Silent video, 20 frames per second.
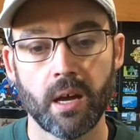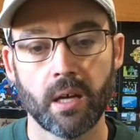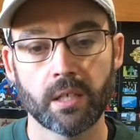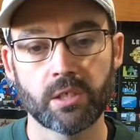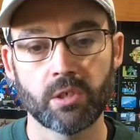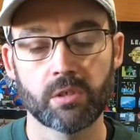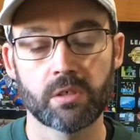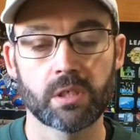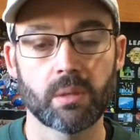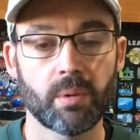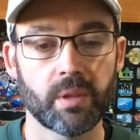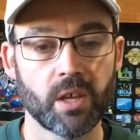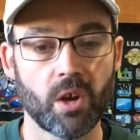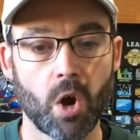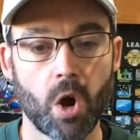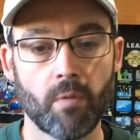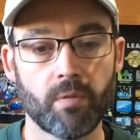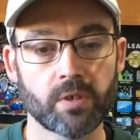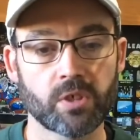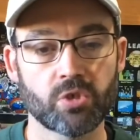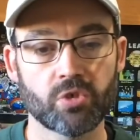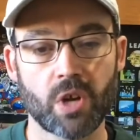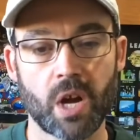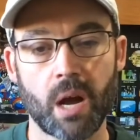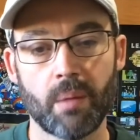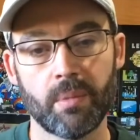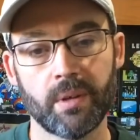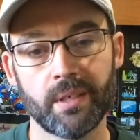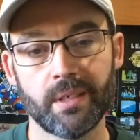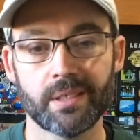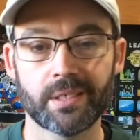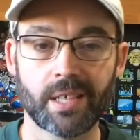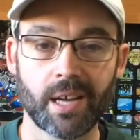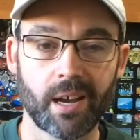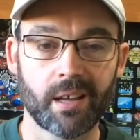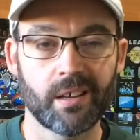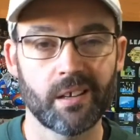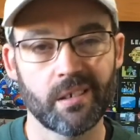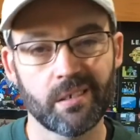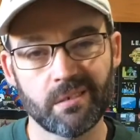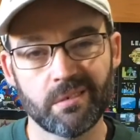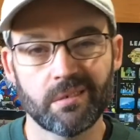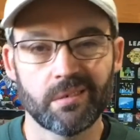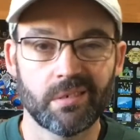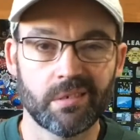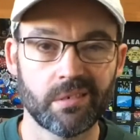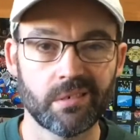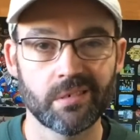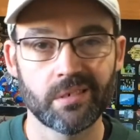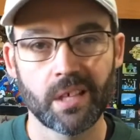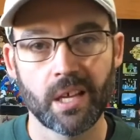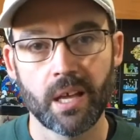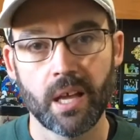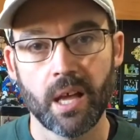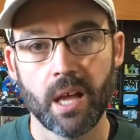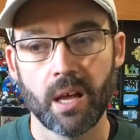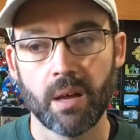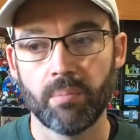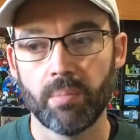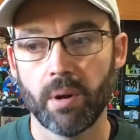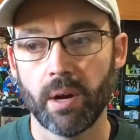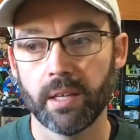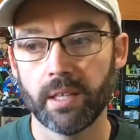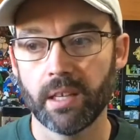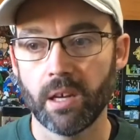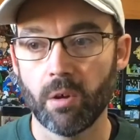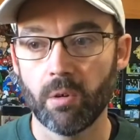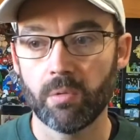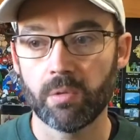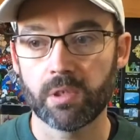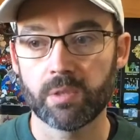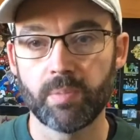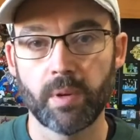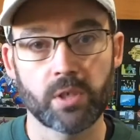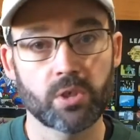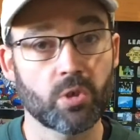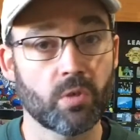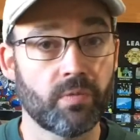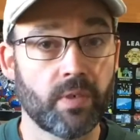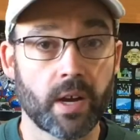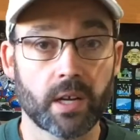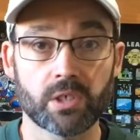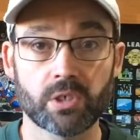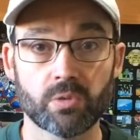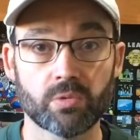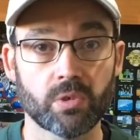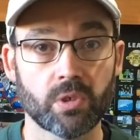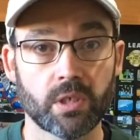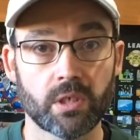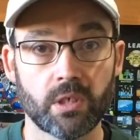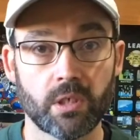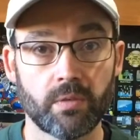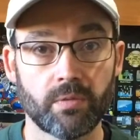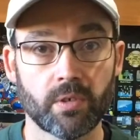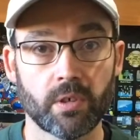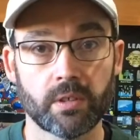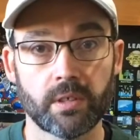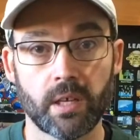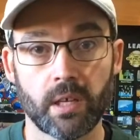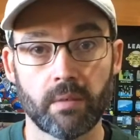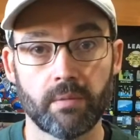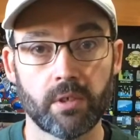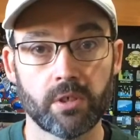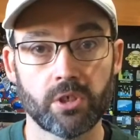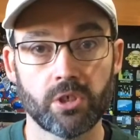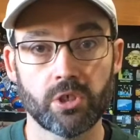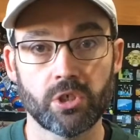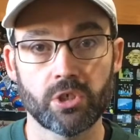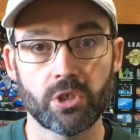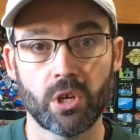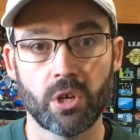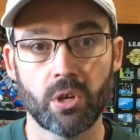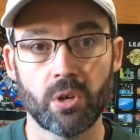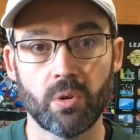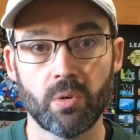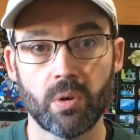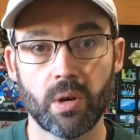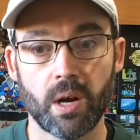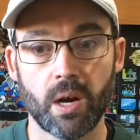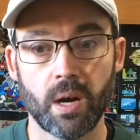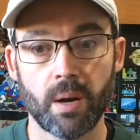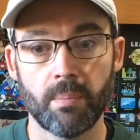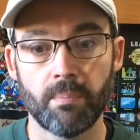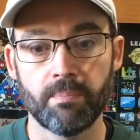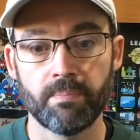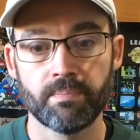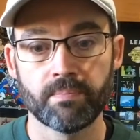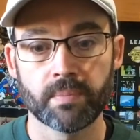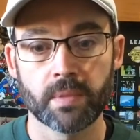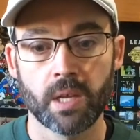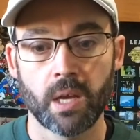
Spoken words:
So some of the office drama is kind of but, you know, the special effects are really good for a television show. I'm